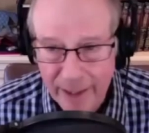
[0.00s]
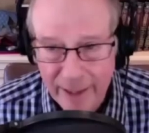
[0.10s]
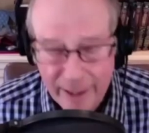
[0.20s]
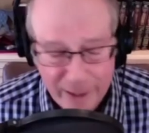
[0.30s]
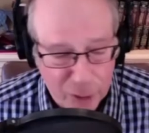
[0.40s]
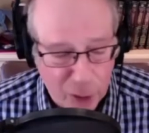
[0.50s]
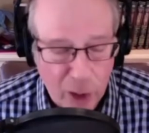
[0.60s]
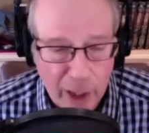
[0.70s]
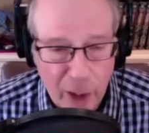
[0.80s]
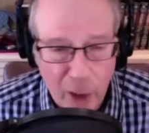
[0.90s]

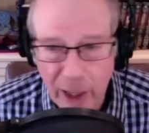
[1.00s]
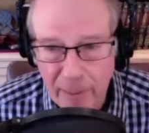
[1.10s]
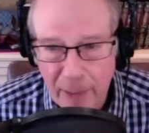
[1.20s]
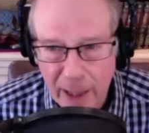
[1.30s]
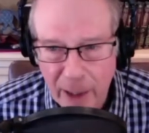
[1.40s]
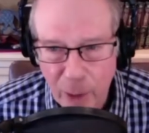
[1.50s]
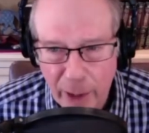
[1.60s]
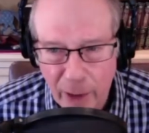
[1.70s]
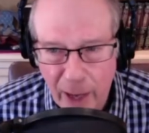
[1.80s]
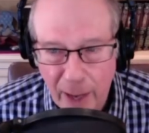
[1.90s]
certainly early in my
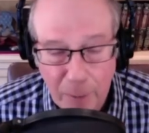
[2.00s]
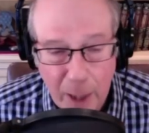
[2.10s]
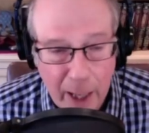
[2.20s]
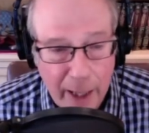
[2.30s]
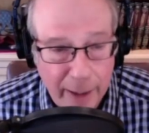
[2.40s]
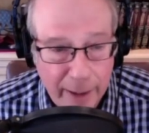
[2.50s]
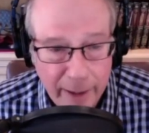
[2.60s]
career, I played